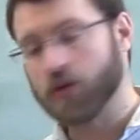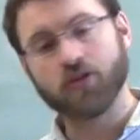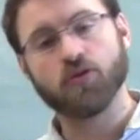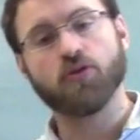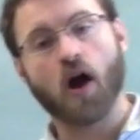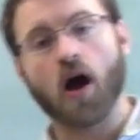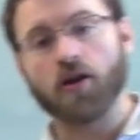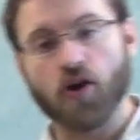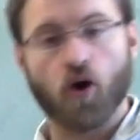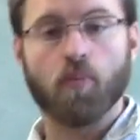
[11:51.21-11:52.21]
do not
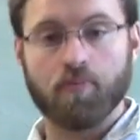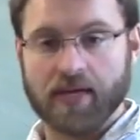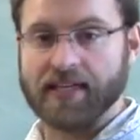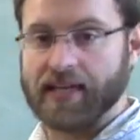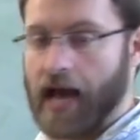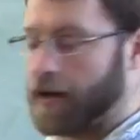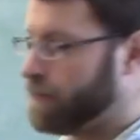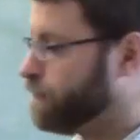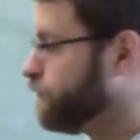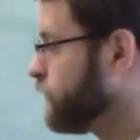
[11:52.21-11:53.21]
know b yet.
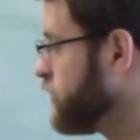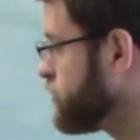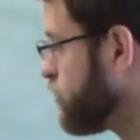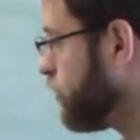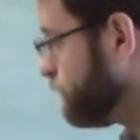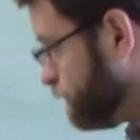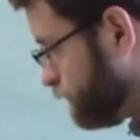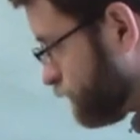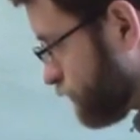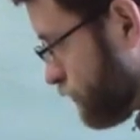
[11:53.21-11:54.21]
So
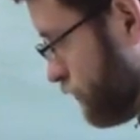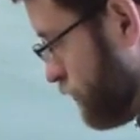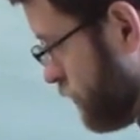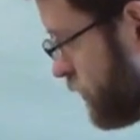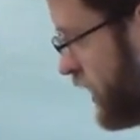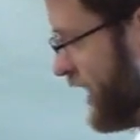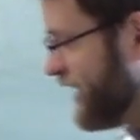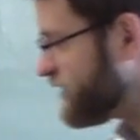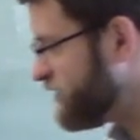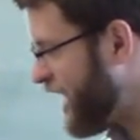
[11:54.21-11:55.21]

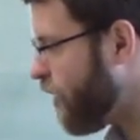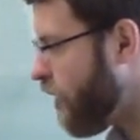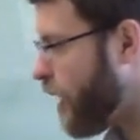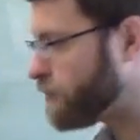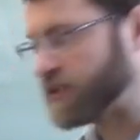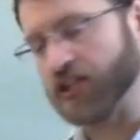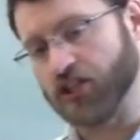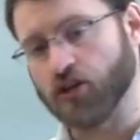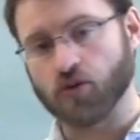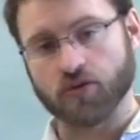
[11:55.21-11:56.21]
it's now up to
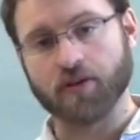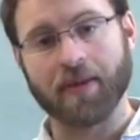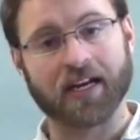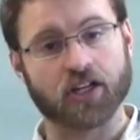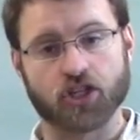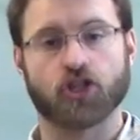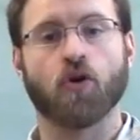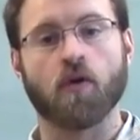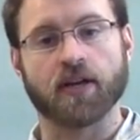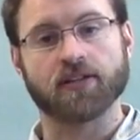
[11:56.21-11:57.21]
you to make a
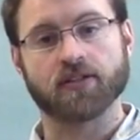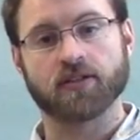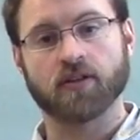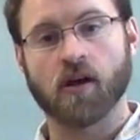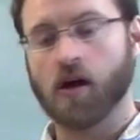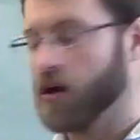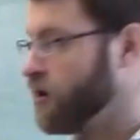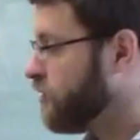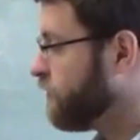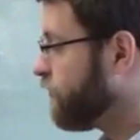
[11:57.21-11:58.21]
choice
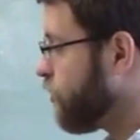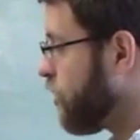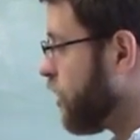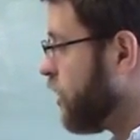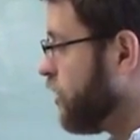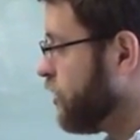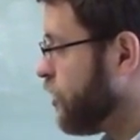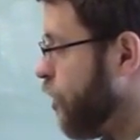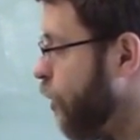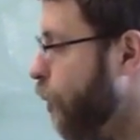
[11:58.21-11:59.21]
for
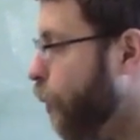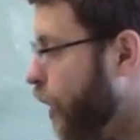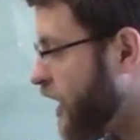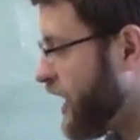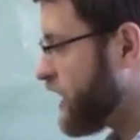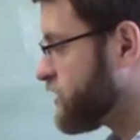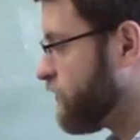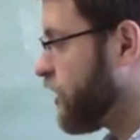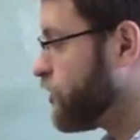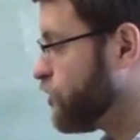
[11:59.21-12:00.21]
what x
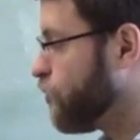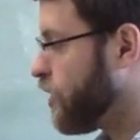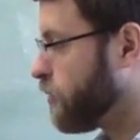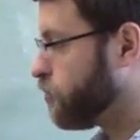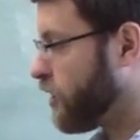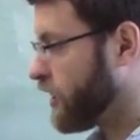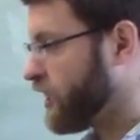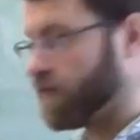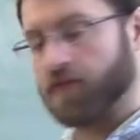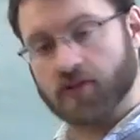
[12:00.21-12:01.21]
value you want to plug
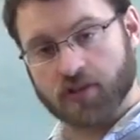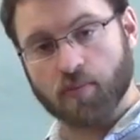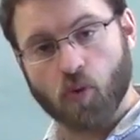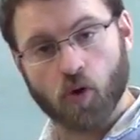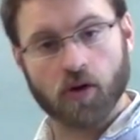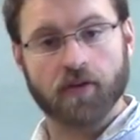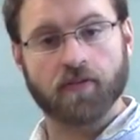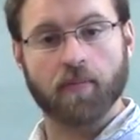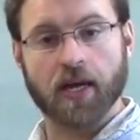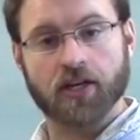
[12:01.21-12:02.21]
in for some more
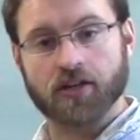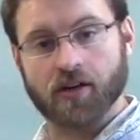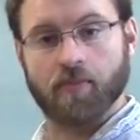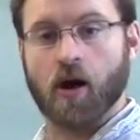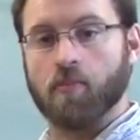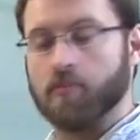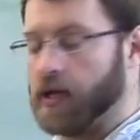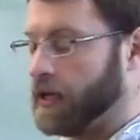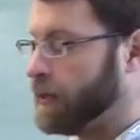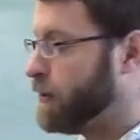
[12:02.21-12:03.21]
information about
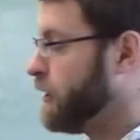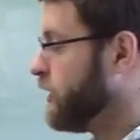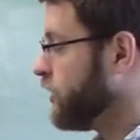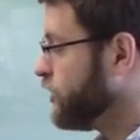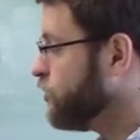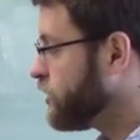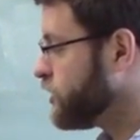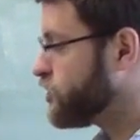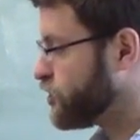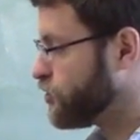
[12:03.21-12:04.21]
b. You
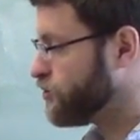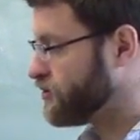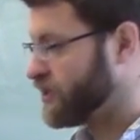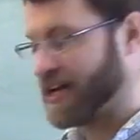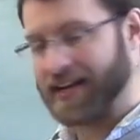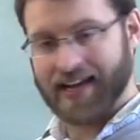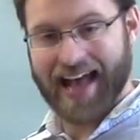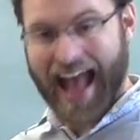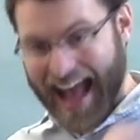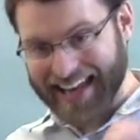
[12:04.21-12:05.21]
can choose
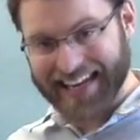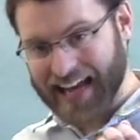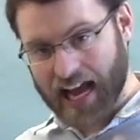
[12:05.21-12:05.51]
any